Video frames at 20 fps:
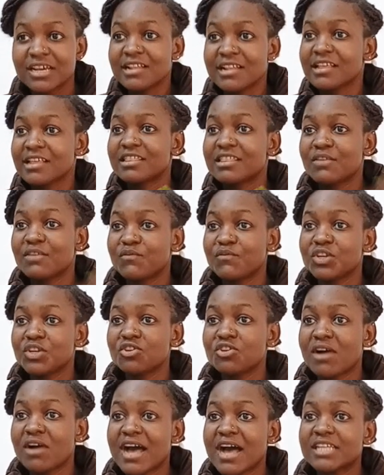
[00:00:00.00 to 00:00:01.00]
that the
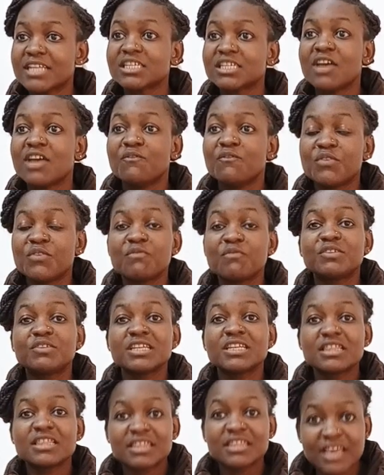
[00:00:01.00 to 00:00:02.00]
video has
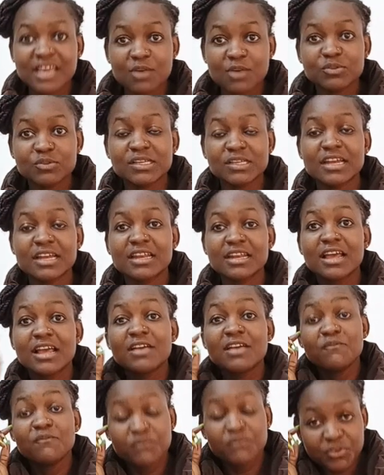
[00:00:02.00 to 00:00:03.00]
15,000
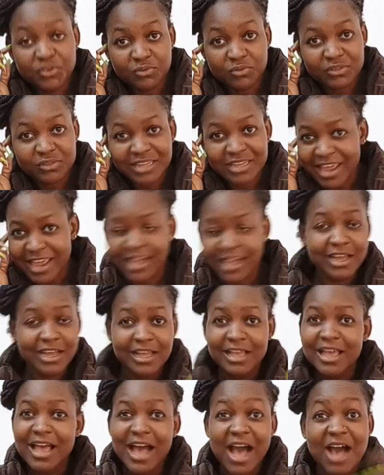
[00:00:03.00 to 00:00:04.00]
views. Like,
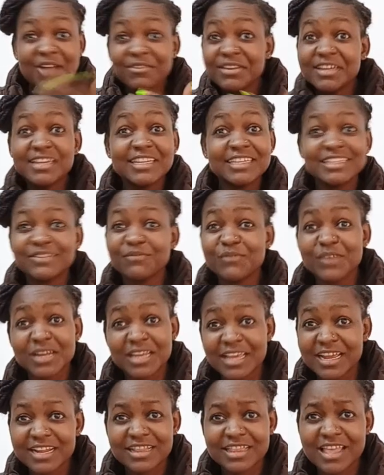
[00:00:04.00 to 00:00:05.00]
how did it even
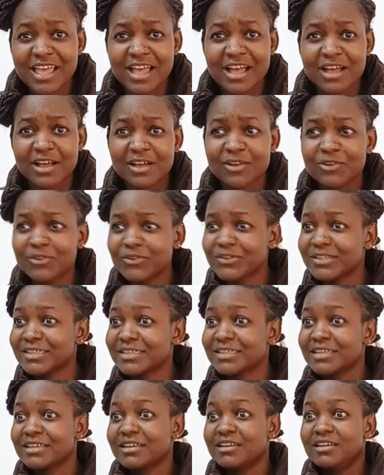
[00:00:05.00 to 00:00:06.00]
get there?
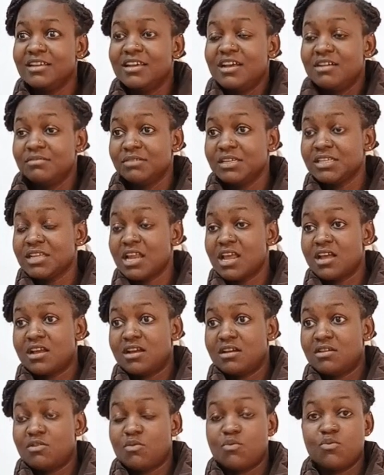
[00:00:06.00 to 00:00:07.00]
Because I'm just like,
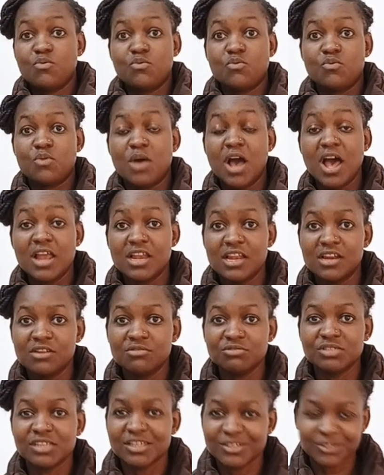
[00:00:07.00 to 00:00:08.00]
whoo,
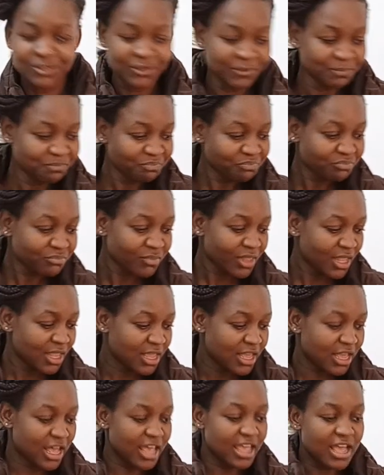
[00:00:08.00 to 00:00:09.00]
hallelujah. So
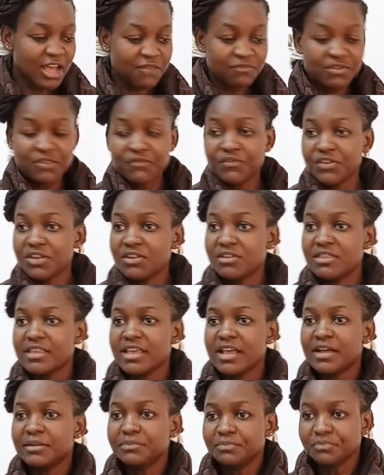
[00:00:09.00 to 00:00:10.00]
I have the video
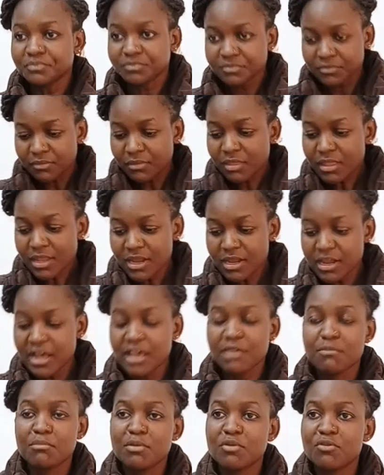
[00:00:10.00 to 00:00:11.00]
there.
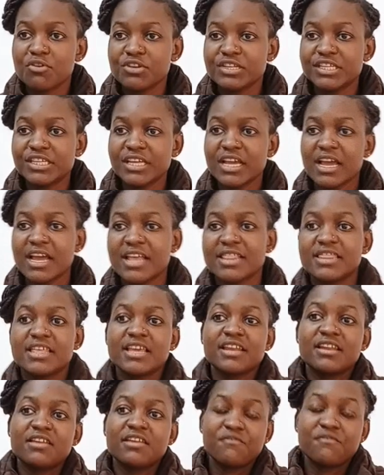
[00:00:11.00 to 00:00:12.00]
I'll be watching and
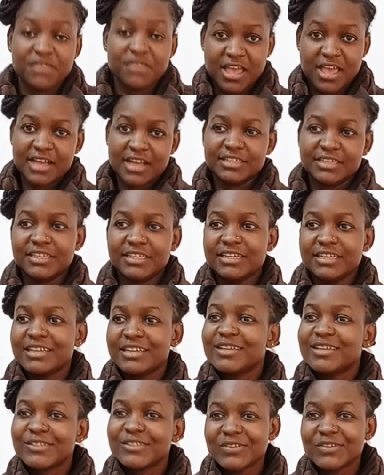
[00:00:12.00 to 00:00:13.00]
then reacting.
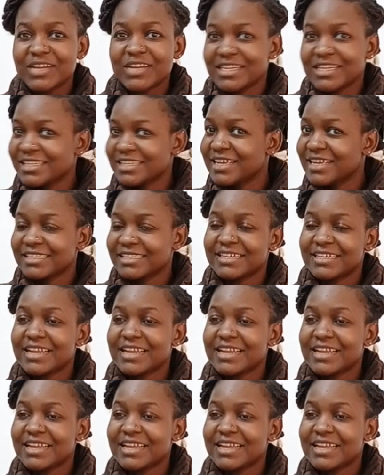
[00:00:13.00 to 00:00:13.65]
So let's get